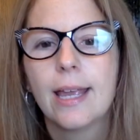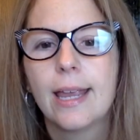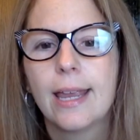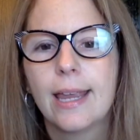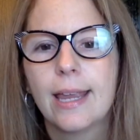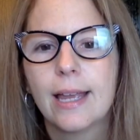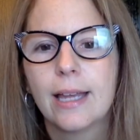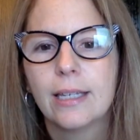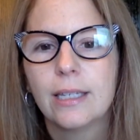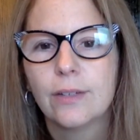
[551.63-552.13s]

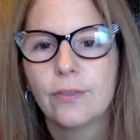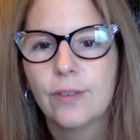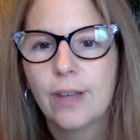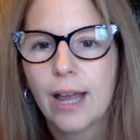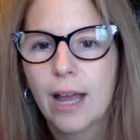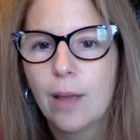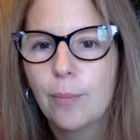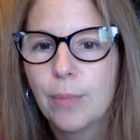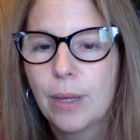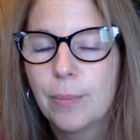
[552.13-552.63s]
And if
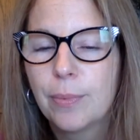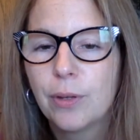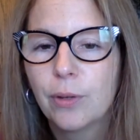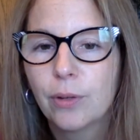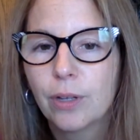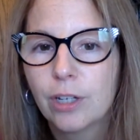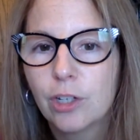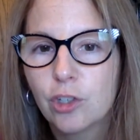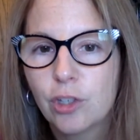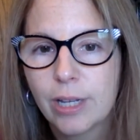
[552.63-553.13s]
not, maybe
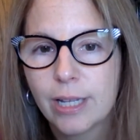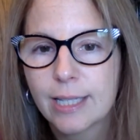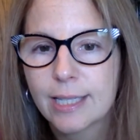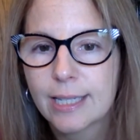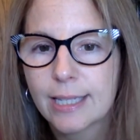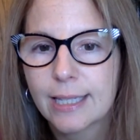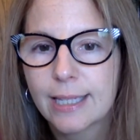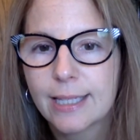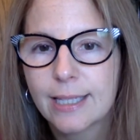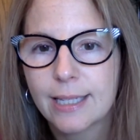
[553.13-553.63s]
you'll get a chance
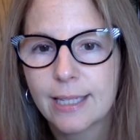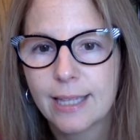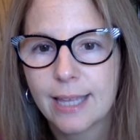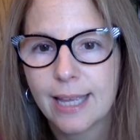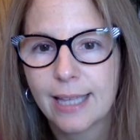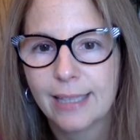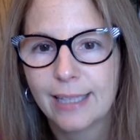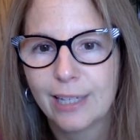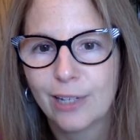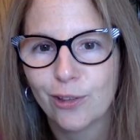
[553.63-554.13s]
to listen to
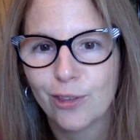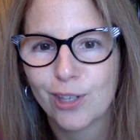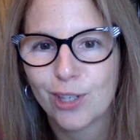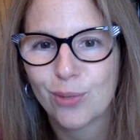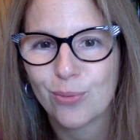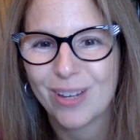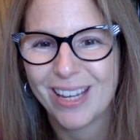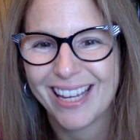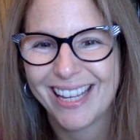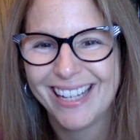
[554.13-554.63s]
that later
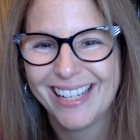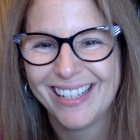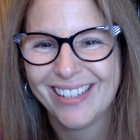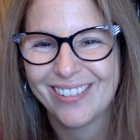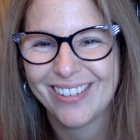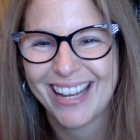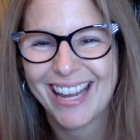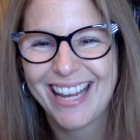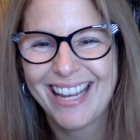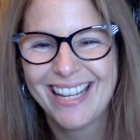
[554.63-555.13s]
this week.
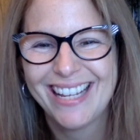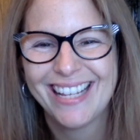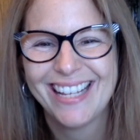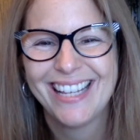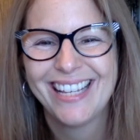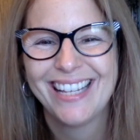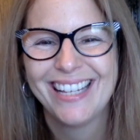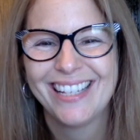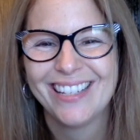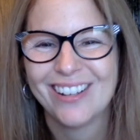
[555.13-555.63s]
Okay?
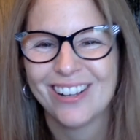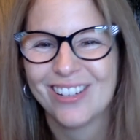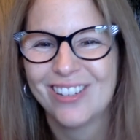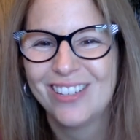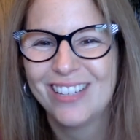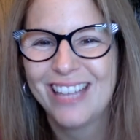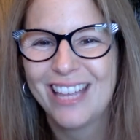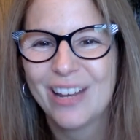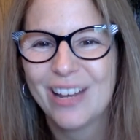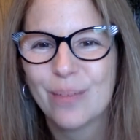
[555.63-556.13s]
Talk
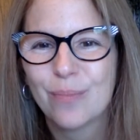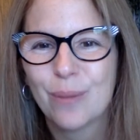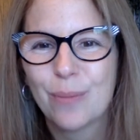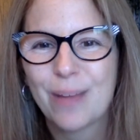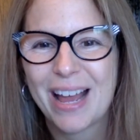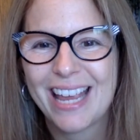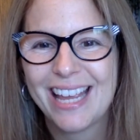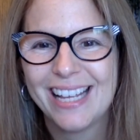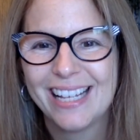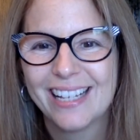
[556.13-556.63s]
to you later.
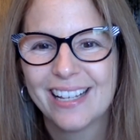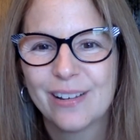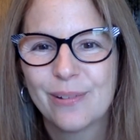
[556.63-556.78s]
Bye-bye.